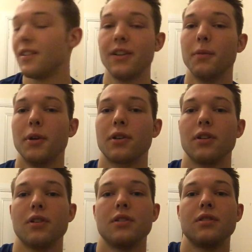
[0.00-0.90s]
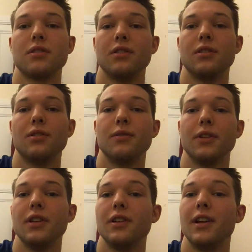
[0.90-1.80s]
it'll be all good. So
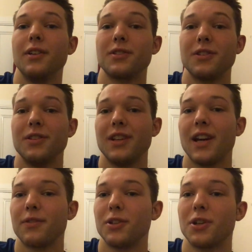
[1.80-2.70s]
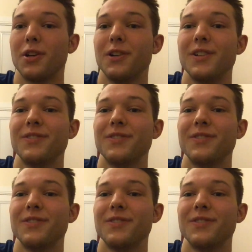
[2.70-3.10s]
hopefully it looks good in the aftershot.